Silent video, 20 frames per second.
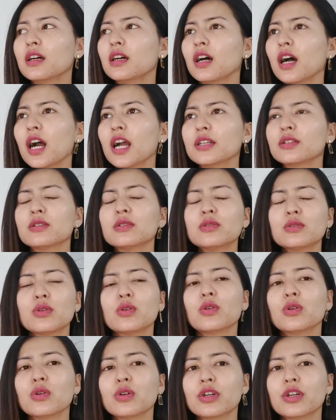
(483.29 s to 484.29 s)
I don't
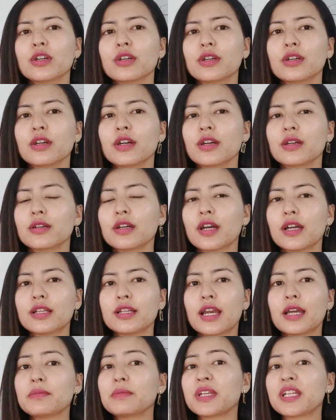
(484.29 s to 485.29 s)
know,
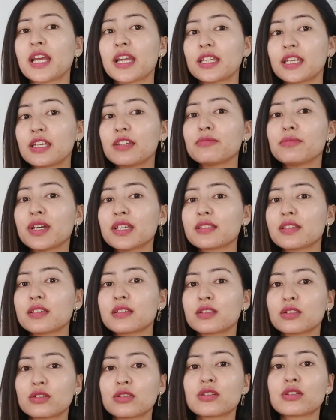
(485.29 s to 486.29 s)
I mean, I gave my
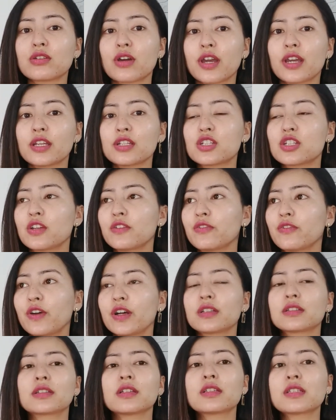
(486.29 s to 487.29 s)
sister to try and she
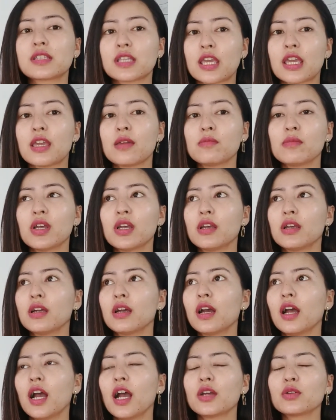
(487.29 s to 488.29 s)
felt the same.
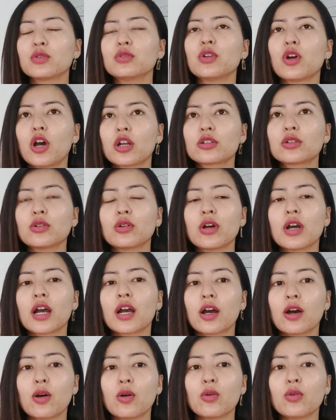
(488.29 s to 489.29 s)
I do not know
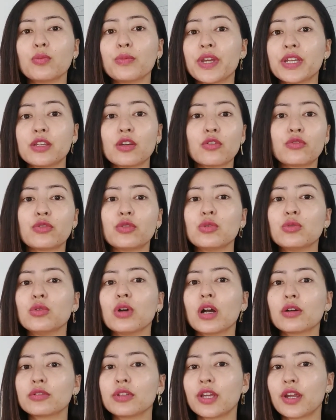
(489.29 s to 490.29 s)
how many of you
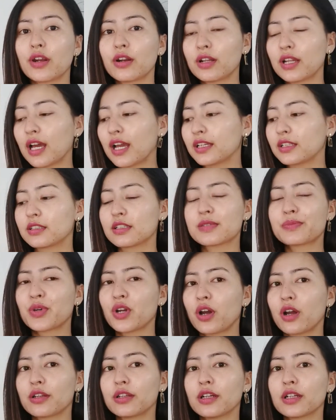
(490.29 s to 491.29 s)
out there like this
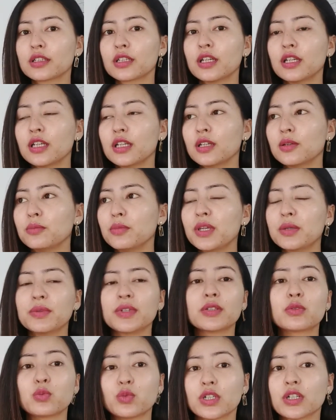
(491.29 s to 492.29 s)
product. Maybe
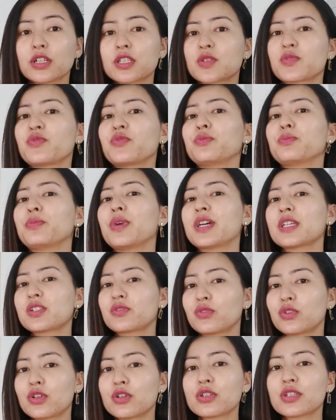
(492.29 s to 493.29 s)
it works best
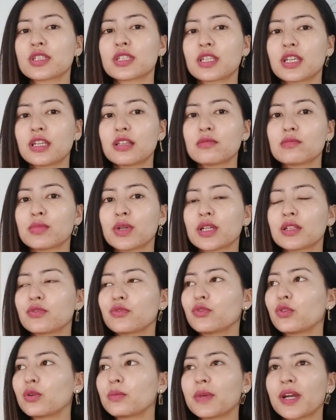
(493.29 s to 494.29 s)
for your skin, but
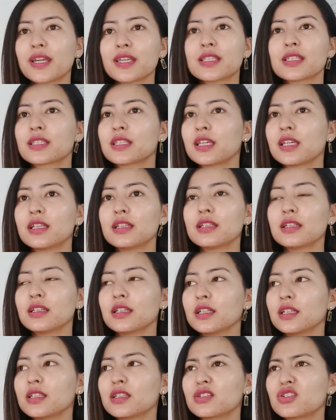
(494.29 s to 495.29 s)
for my skin,
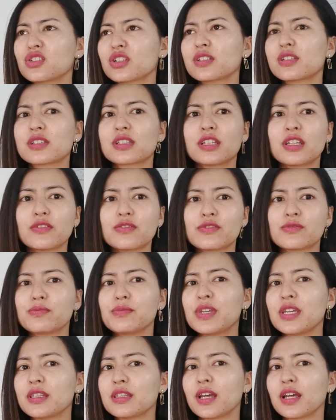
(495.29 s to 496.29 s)
it just gives
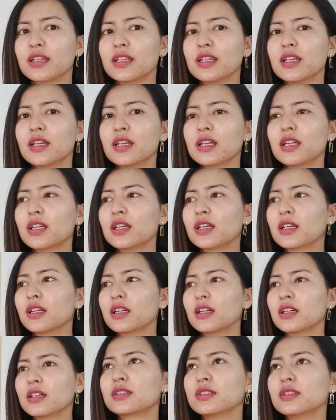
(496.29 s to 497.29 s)
me
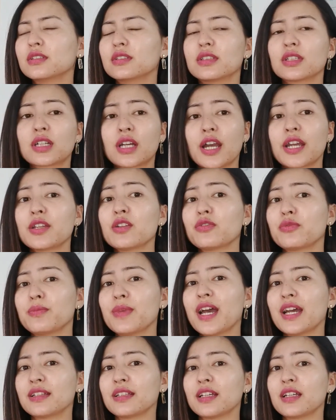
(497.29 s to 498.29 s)
the kind of
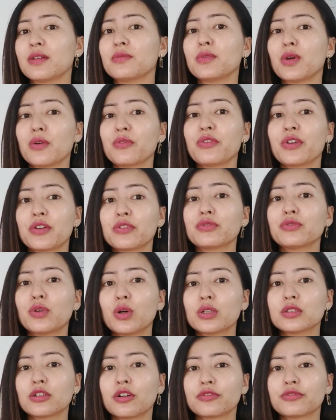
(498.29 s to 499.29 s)
matte that I'm not very
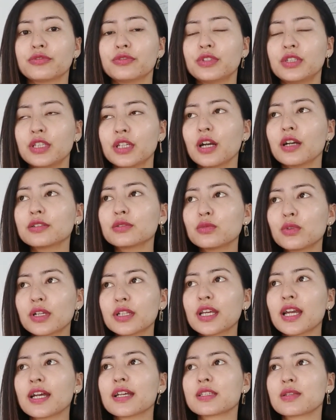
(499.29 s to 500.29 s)
fond of. The other one
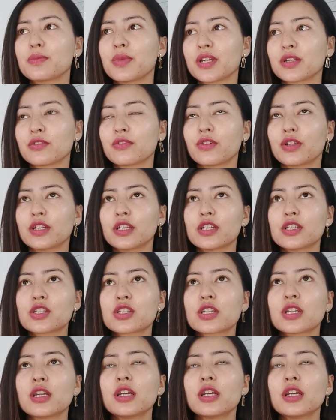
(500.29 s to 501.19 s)
has a better finish.